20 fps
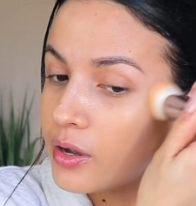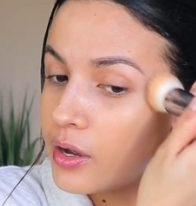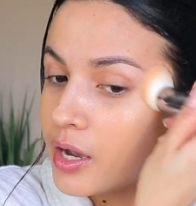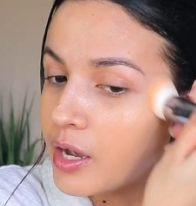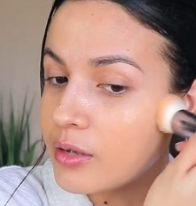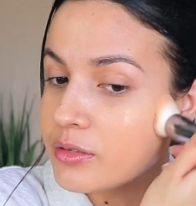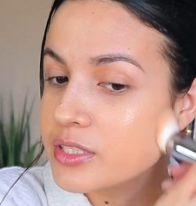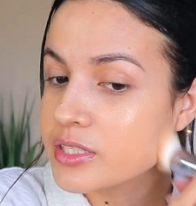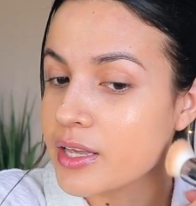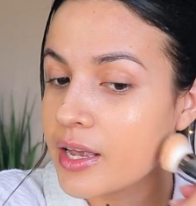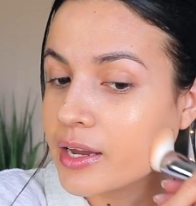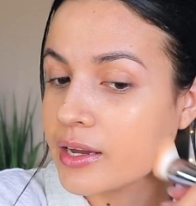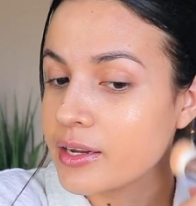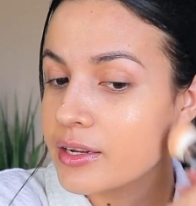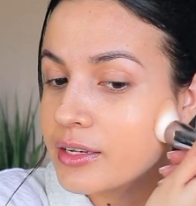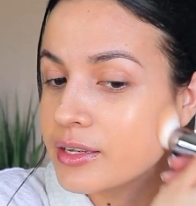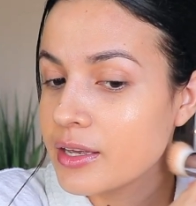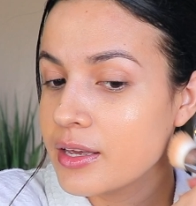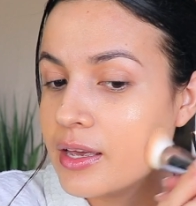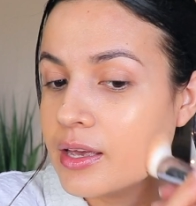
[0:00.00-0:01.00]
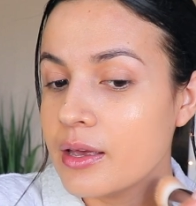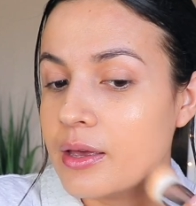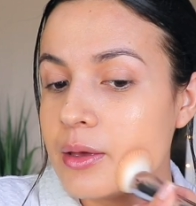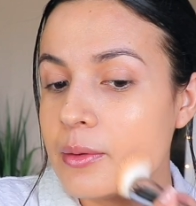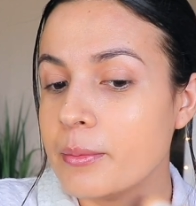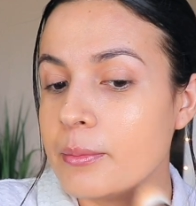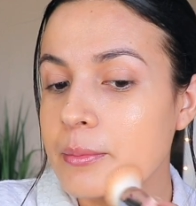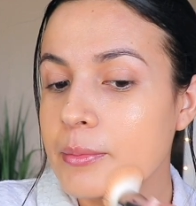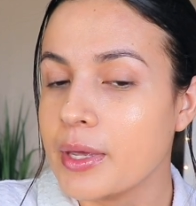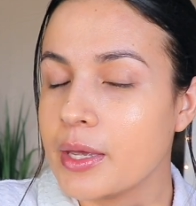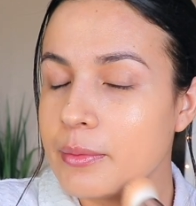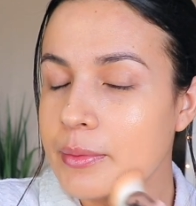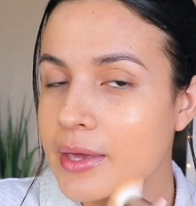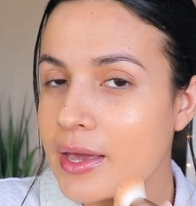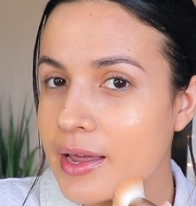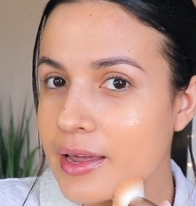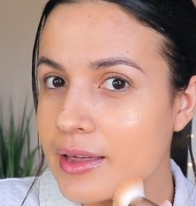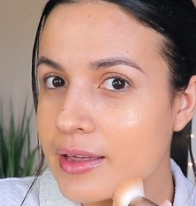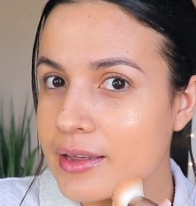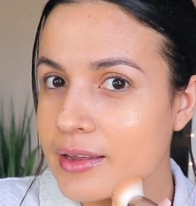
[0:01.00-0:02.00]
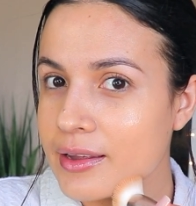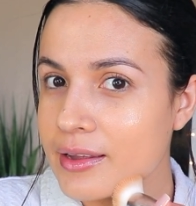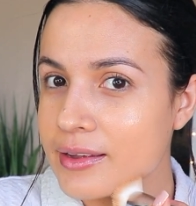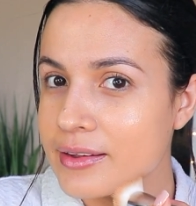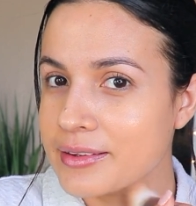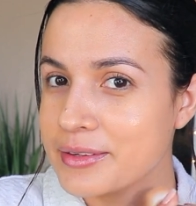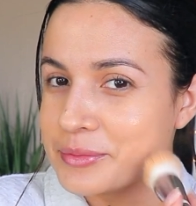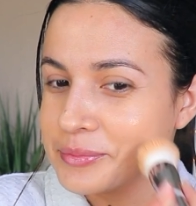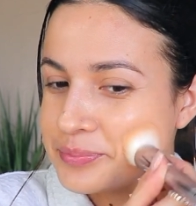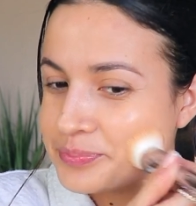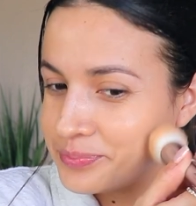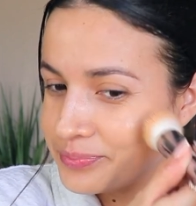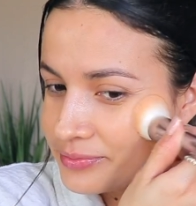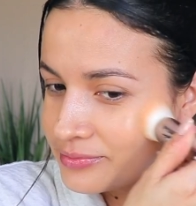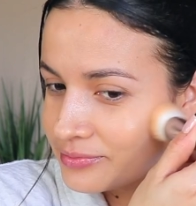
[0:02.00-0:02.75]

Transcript: I was like, maybe I am.